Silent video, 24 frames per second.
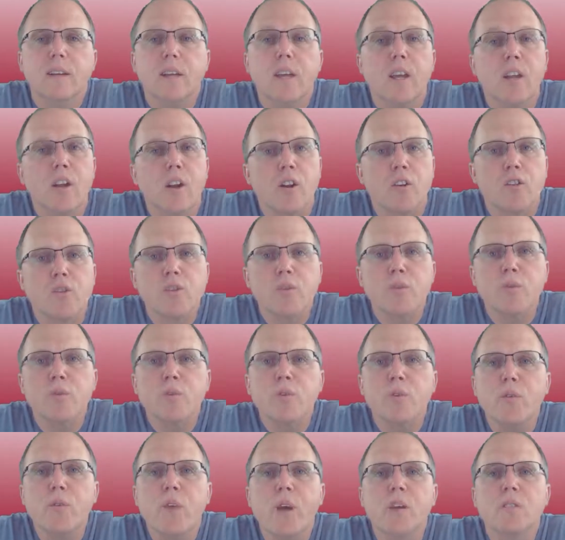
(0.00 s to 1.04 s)
In our June
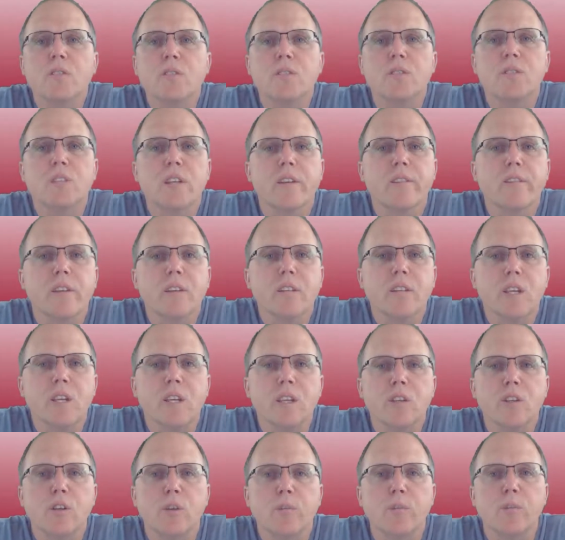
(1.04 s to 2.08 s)

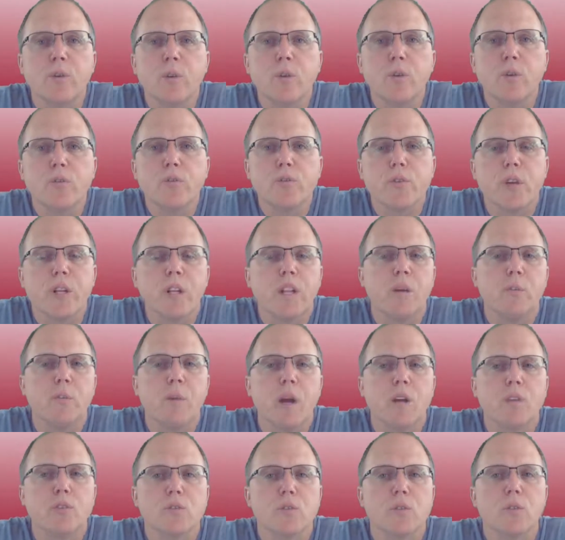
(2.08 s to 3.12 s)
2017 computer training
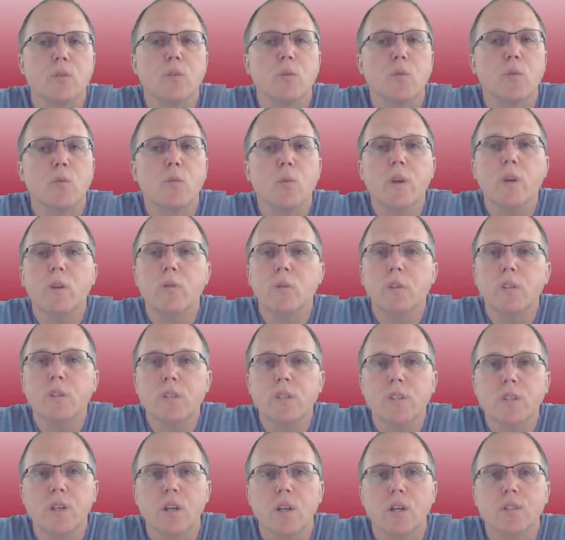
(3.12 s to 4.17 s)
module, we will
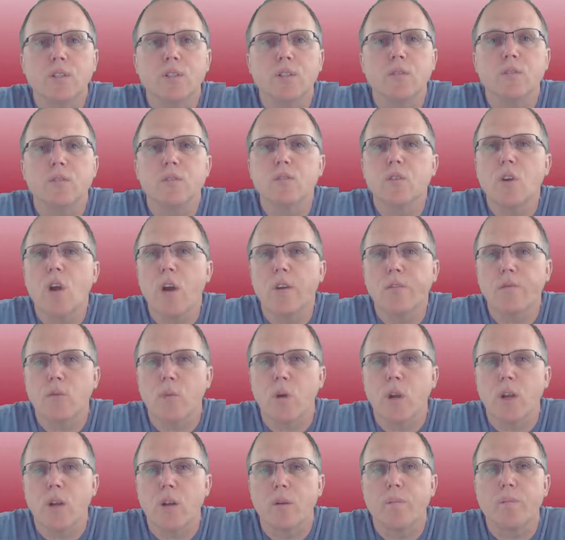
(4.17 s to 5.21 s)
discuss
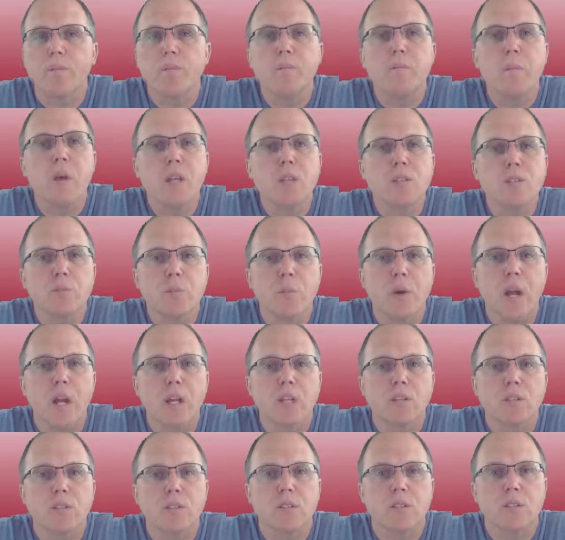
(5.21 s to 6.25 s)
software best
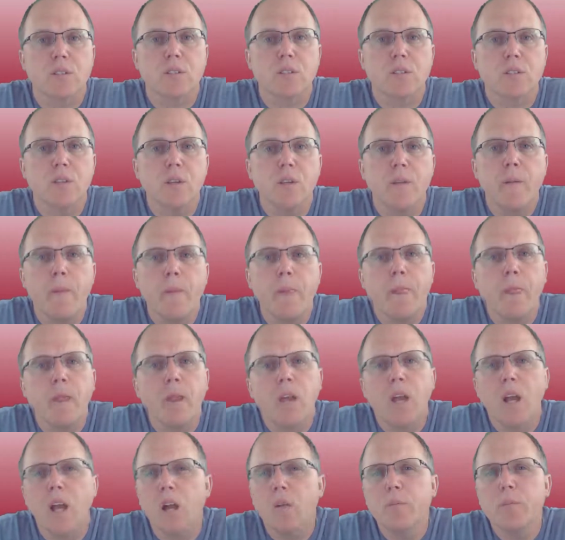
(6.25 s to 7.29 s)
practices.
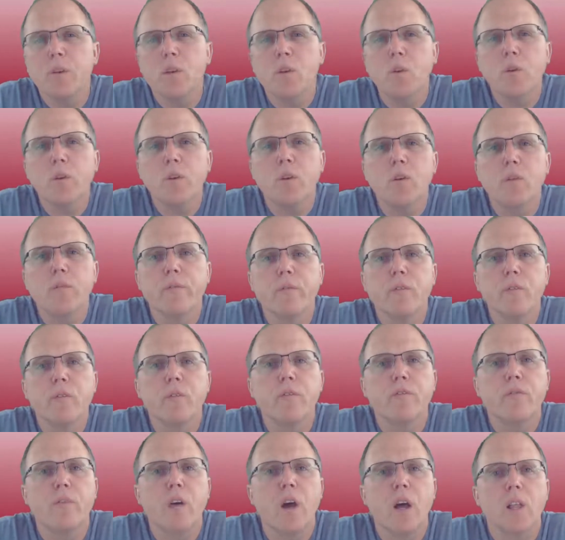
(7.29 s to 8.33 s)
I'll be going over
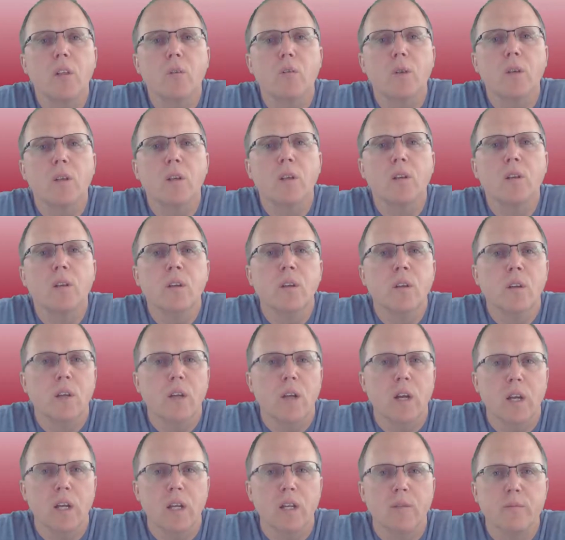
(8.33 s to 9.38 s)
the following
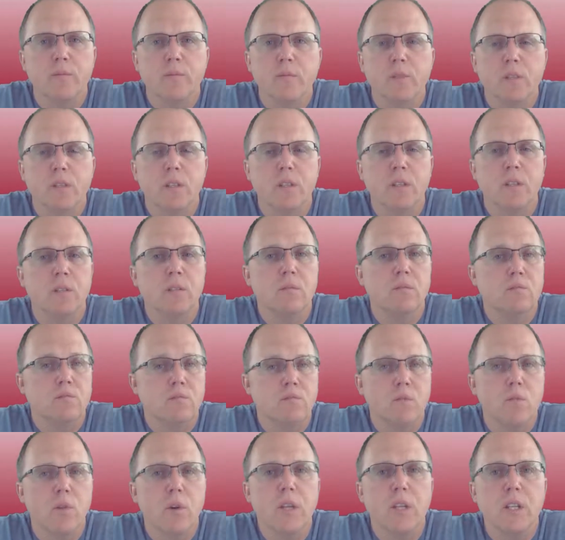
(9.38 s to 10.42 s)
items
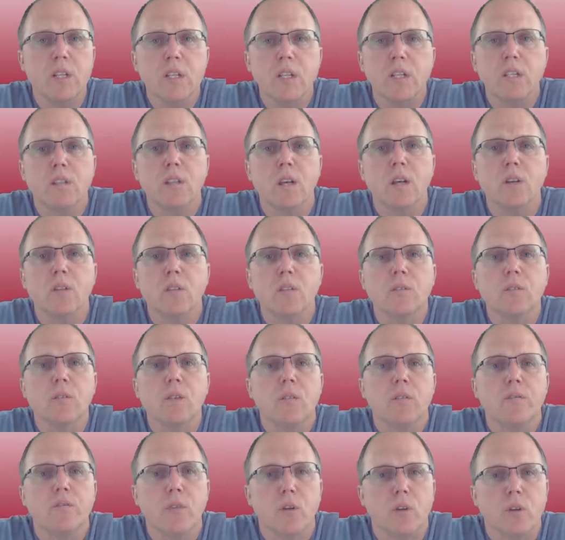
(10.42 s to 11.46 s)
in great detail.
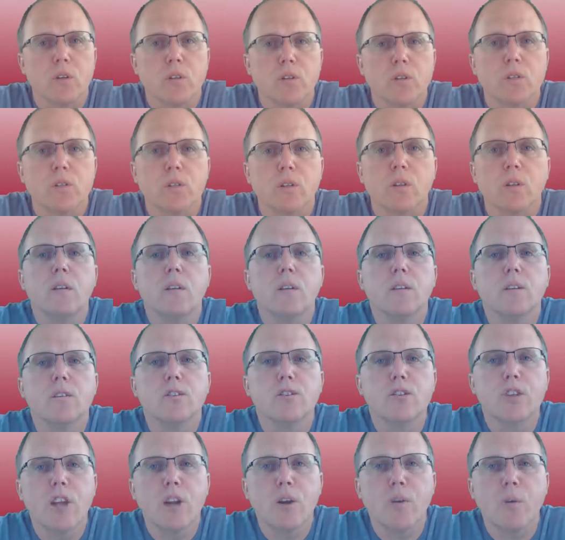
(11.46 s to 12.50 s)
First,
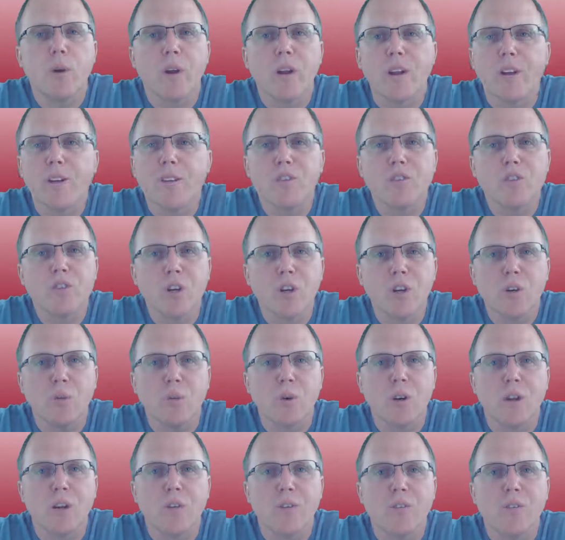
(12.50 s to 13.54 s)
shareware and
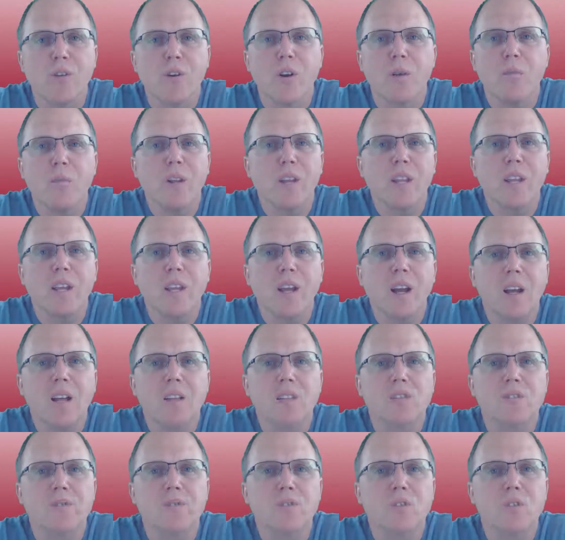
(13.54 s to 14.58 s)
junkware. There are many
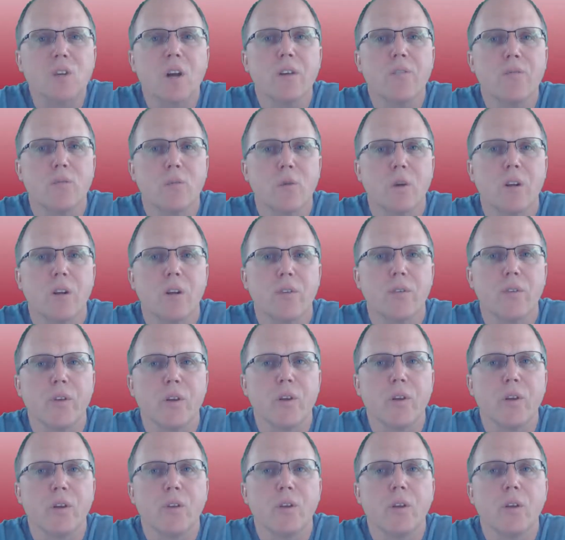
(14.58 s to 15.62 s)
kinds of software out
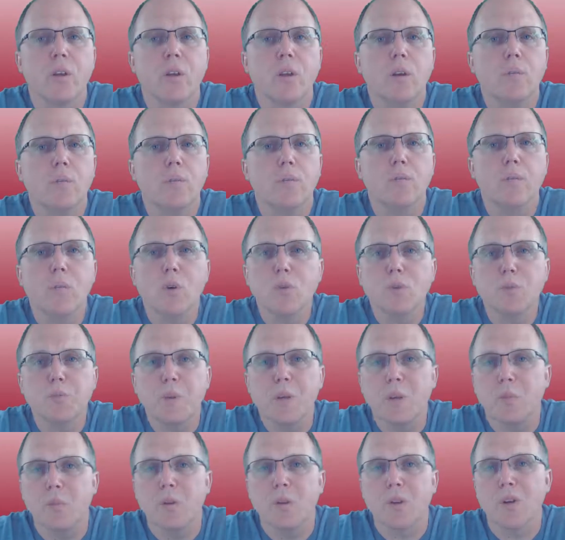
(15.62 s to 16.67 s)
there. Most
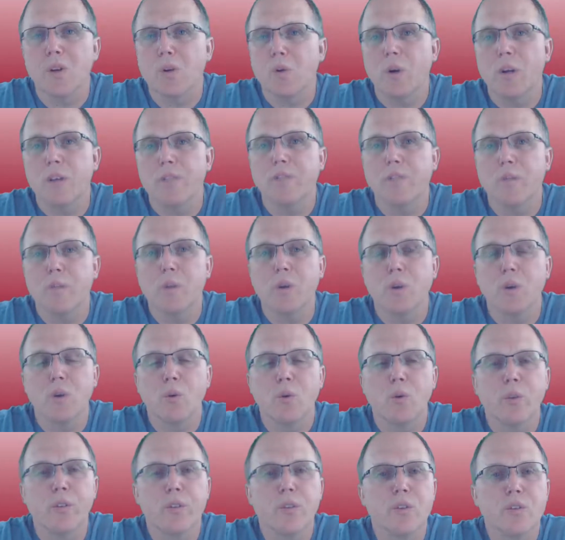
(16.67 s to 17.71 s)
people are quite
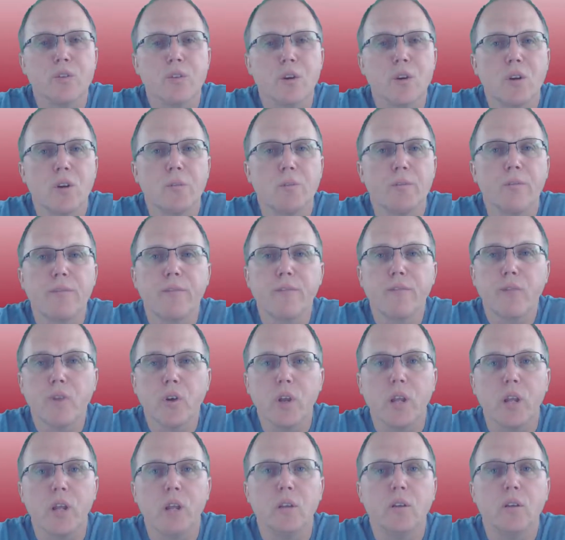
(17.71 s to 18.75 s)
familiar with the term
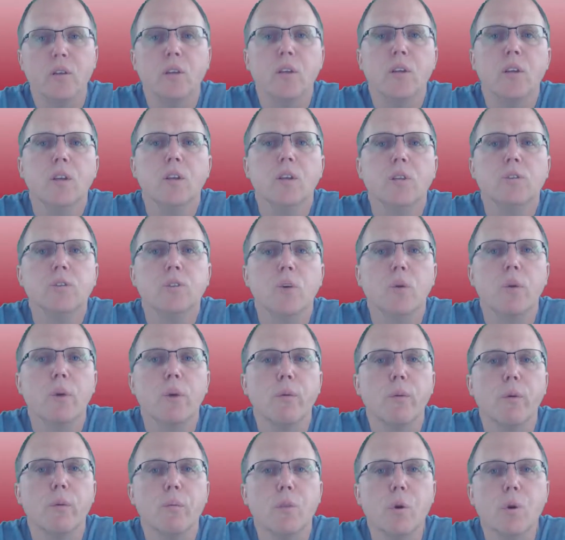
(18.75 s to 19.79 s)
free, so we
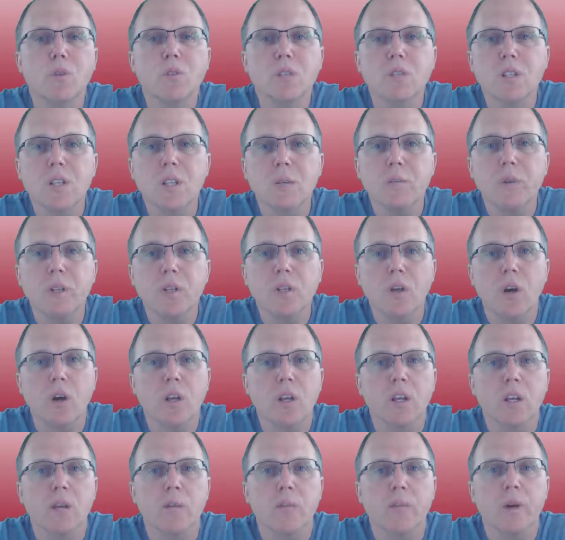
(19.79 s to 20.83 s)
will mostly be
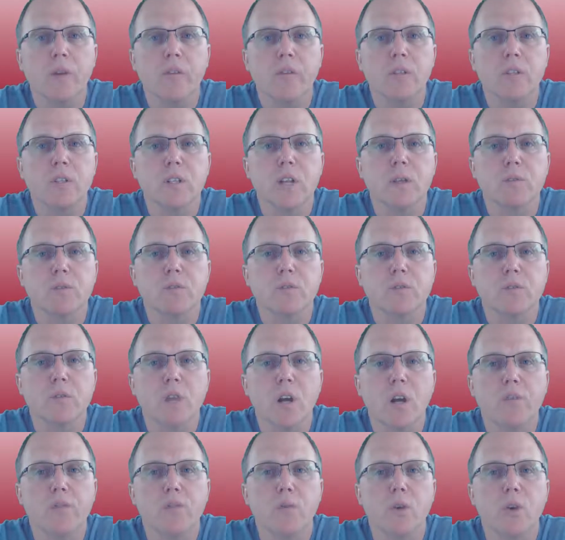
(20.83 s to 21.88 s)
talking about the types of
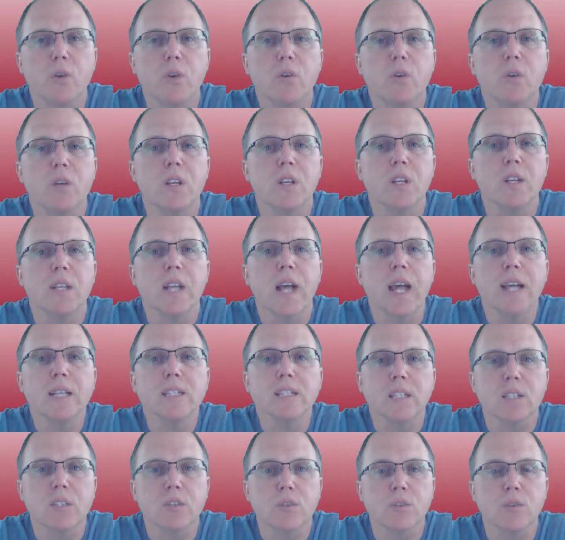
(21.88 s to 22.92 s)
software you can get
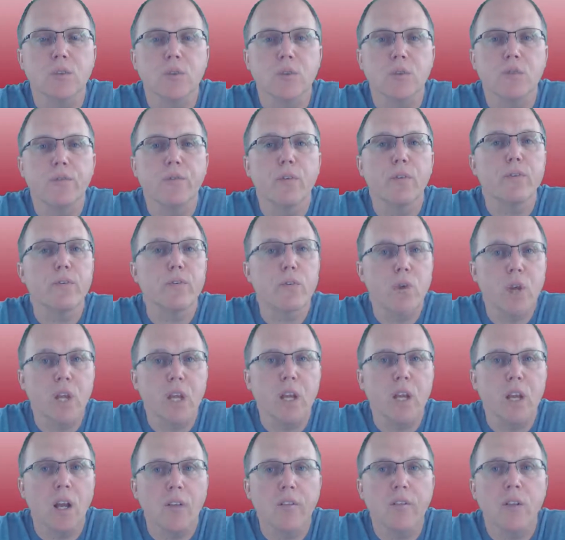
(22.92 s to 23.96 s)
access to for
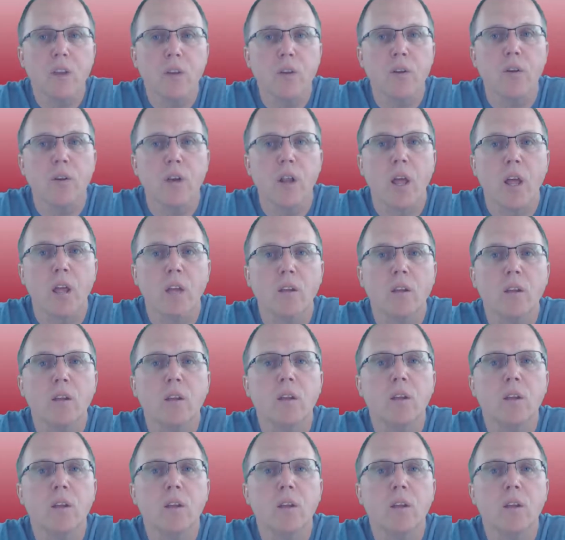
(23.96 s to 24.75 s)
free on the internet.